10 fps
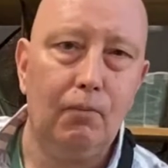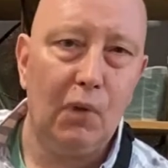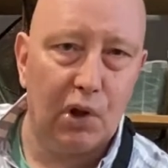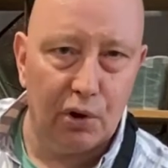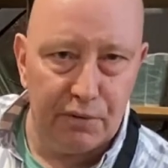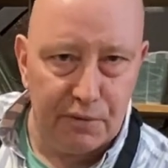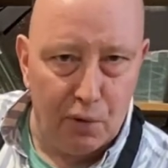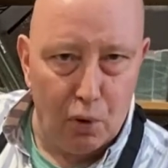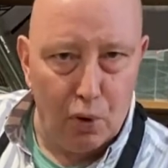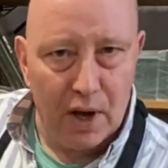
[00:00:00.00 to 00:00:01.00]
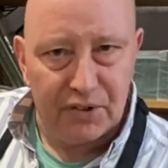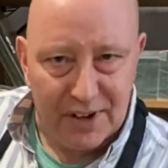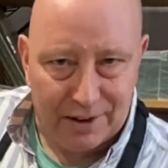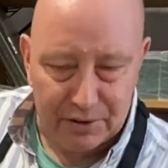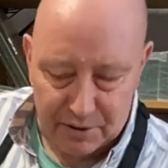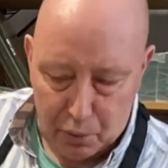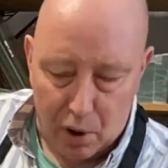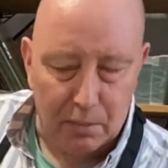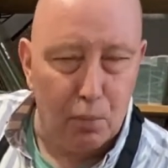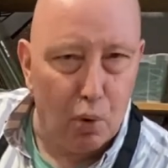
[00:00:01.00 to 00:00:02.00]
good for decorative
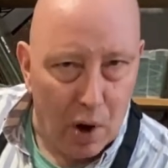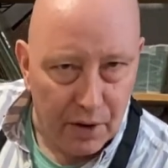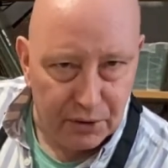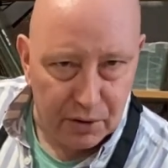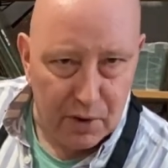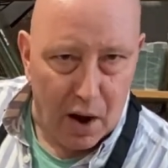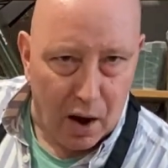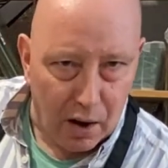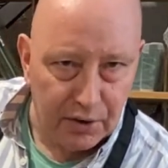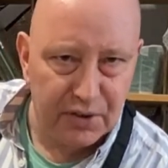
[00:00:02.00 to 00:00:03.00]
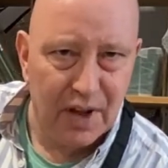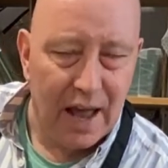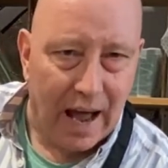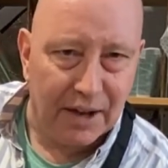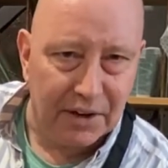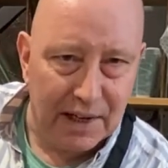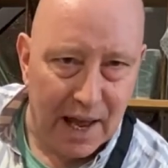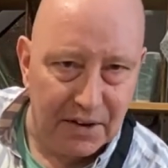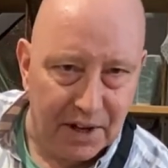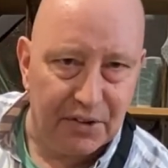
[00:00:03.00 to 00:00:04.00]
work, more sort of art, and the
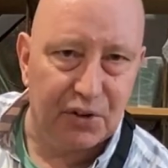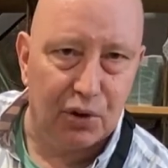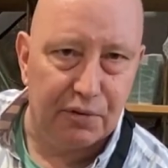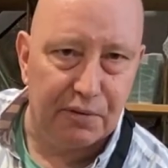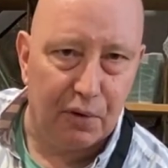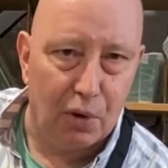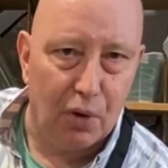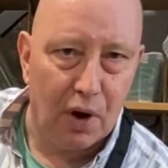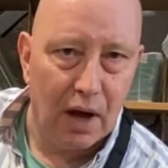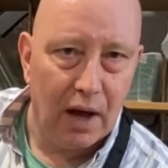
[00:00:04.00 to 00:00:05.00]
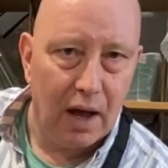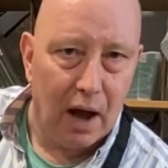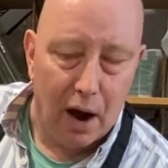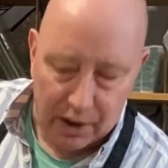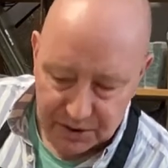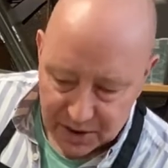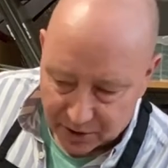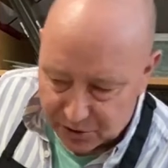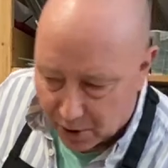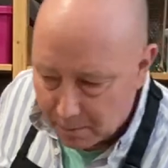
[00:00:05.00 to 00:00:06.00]
lead is good for architecture.